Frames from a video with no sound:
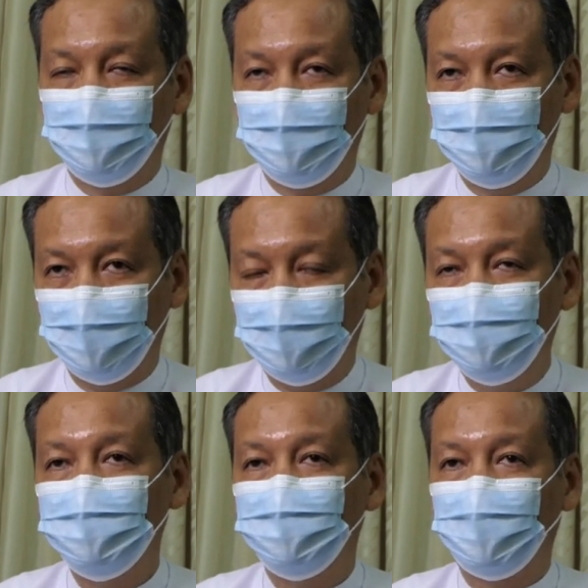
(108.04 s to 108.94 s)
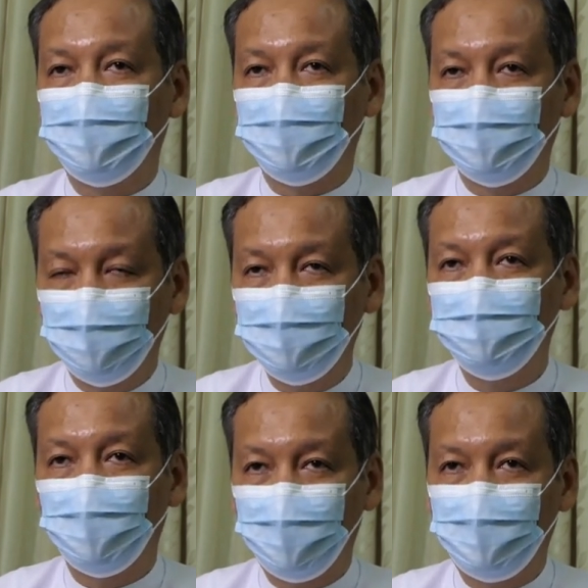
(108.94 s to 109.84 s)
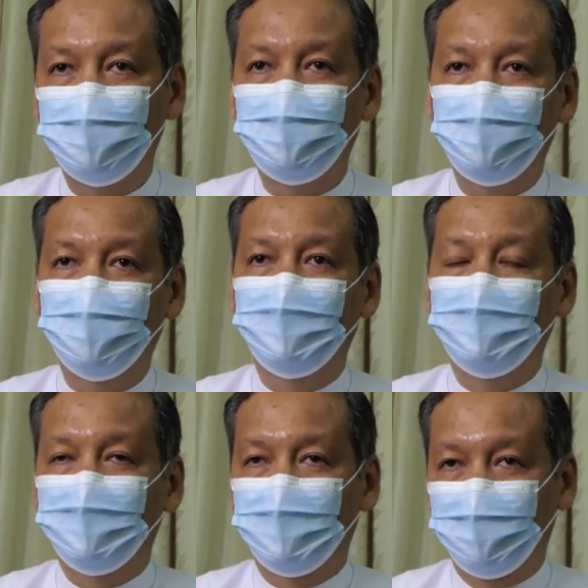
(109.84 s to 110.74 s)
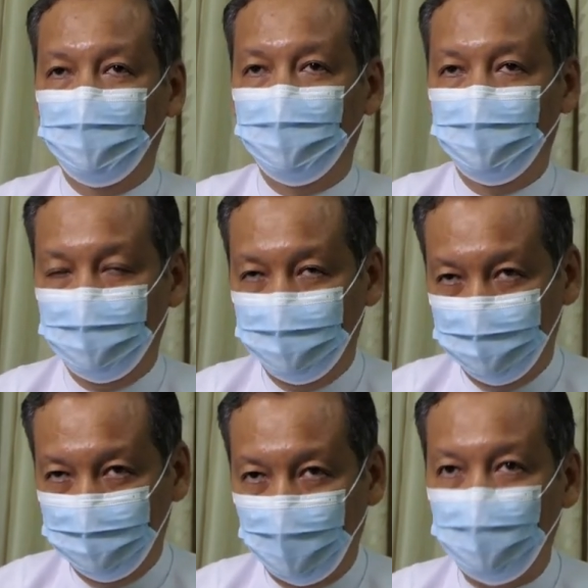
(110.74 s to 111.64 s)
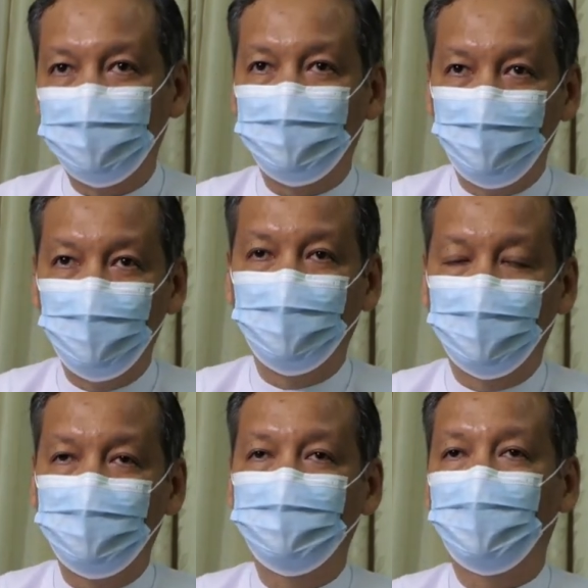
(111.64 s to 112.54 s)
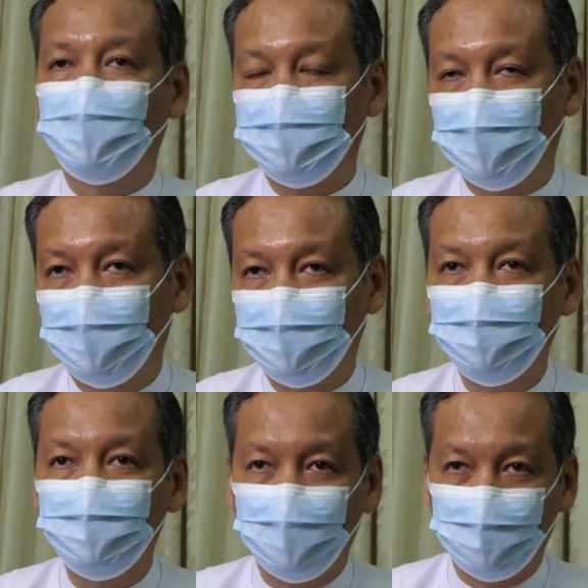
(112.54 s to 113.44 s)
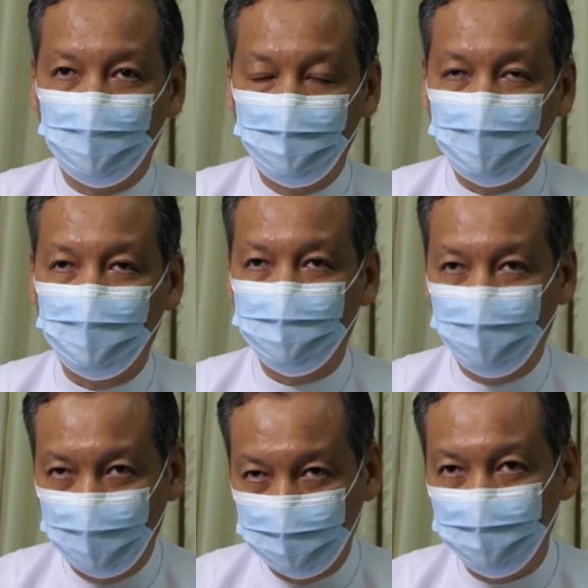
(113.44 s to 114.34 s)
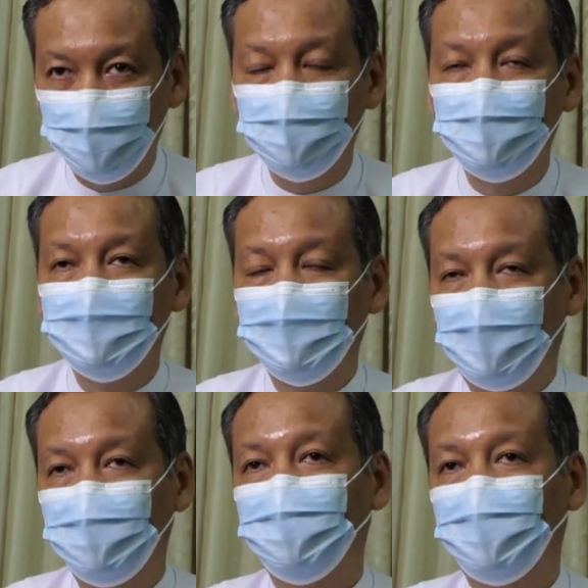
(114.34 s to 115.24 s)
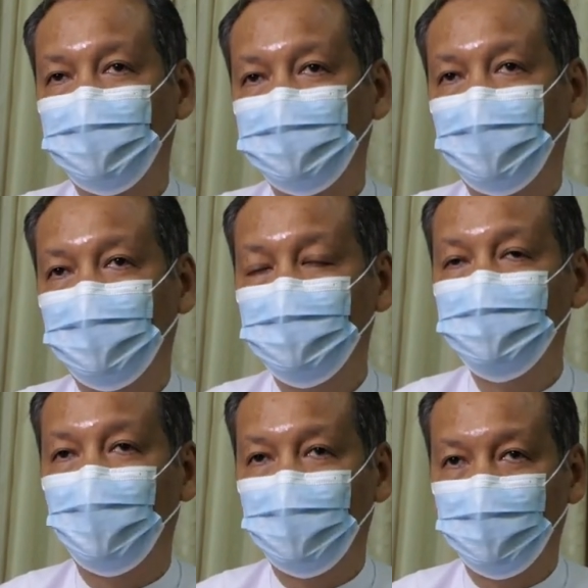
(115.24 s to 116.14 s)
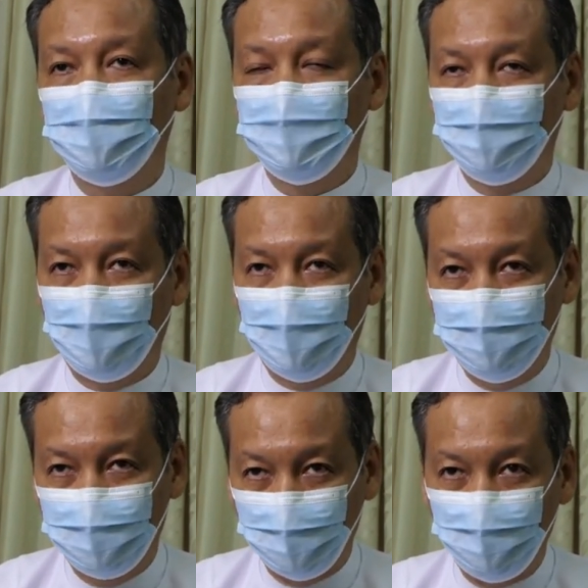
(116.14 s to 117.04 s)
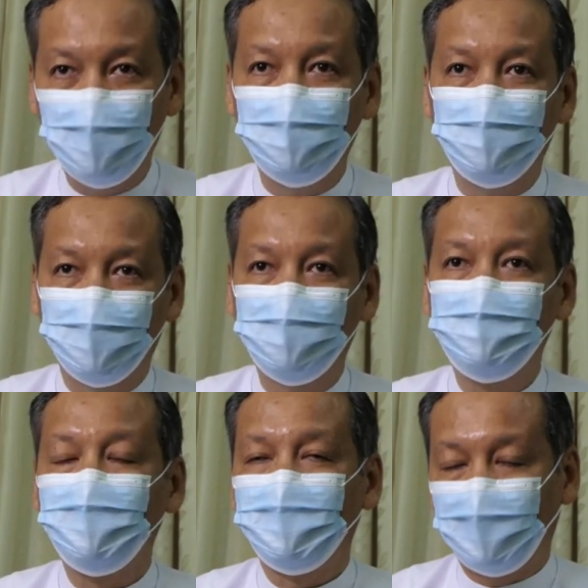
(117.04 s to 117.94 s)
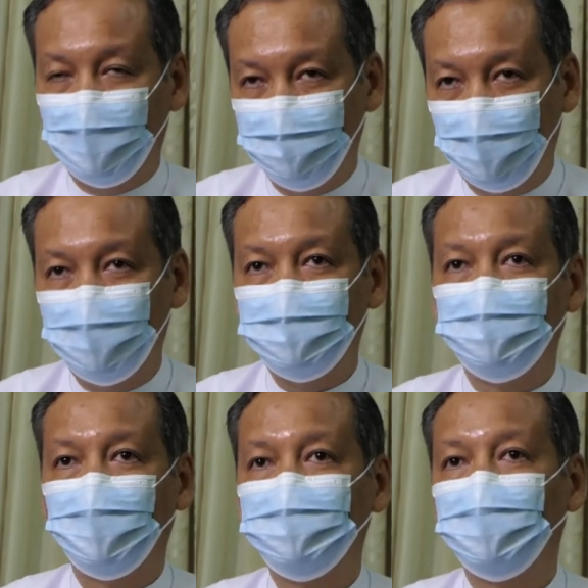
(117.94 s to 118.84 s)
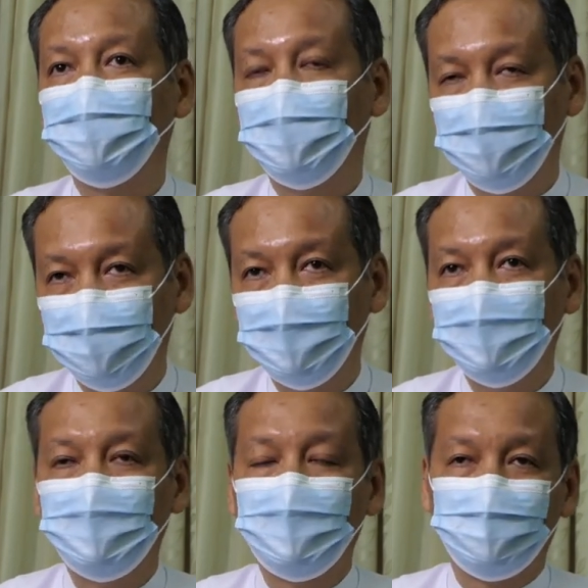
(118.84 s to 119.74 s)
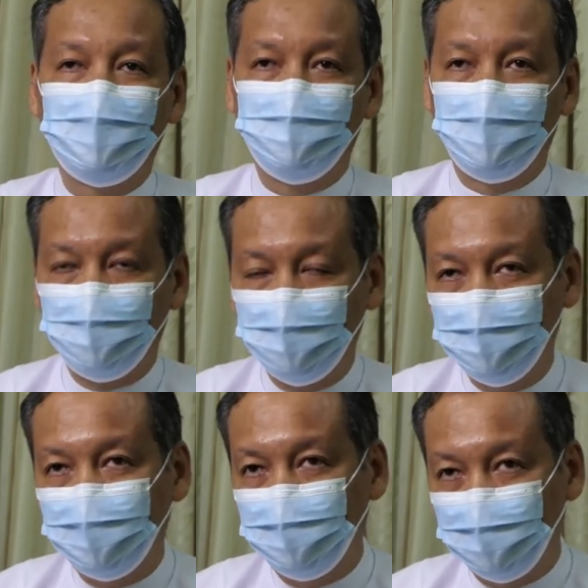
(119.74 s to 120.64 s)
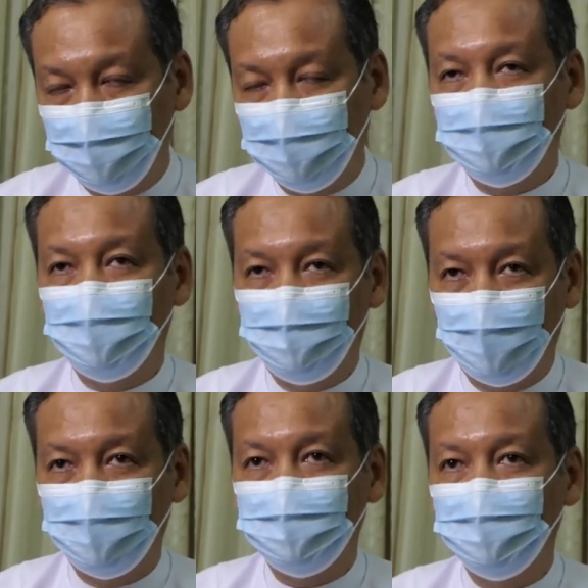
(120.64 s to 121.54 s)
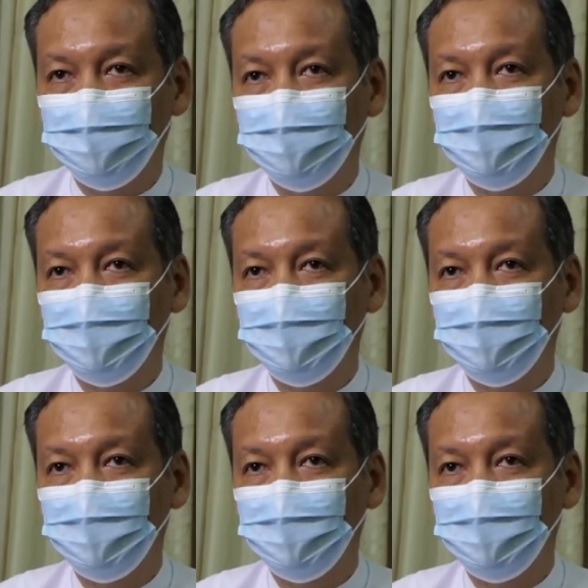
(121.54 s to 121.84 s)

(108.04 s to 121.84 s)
the adenovirus, a Druzima Chetate virus to mu, not the virus car, the Julana Chetate virus to mu, a virus car, Lumaro, the Andy Mapi volley. A virus to Marina Verdi, whenever a COVID-19 of Chissy virus leave